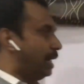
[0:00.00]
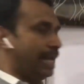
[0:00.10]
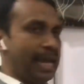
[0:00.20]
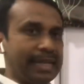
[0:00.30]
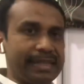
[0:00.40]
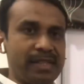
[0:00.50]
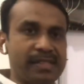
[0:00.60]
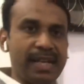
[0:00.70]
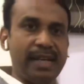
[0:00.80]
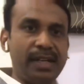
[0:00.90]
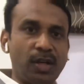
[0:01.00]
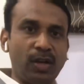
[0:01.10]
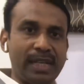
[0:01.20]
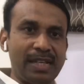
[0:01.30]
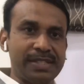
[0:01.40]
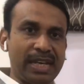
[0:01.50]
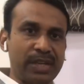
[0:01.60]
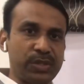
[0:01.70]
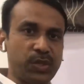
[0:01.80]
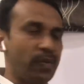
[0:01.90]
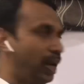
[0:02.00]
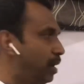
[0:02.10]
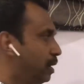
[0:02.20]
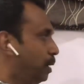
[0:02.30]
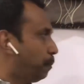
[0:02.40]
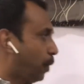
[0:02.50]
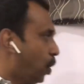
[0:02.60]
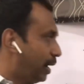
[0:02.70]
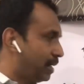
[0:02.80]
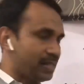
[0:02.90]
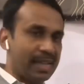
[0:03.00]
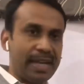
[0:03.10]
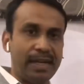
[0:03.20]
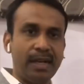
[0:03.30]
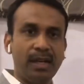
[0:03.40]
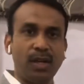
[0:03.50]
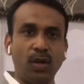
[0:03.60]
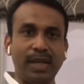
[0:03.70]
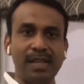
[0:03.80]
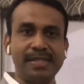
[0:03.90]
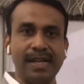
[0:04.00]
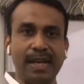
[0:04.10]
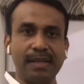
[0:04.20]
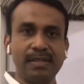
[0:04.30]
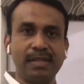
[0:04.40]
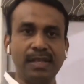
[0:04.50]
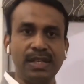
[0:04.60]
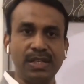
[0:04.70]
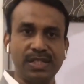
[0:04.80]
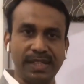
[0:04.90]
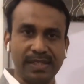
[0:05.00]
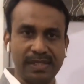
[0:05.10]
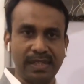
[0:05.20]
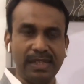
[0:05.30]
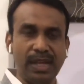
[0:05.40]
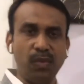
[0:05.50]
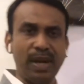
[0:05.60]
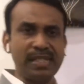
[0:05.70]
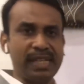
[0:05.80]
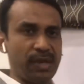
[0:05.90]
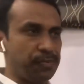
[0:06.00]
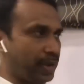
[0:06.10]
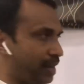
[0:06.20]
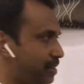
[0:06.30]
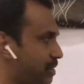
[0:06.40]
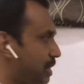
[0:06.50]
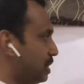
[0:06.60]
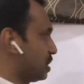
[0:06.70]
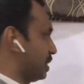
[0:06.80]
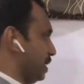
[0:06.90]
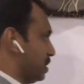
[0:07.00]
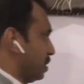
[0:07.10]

reactant side total charge 12, product side total charge 6. Then what is the difference? 6.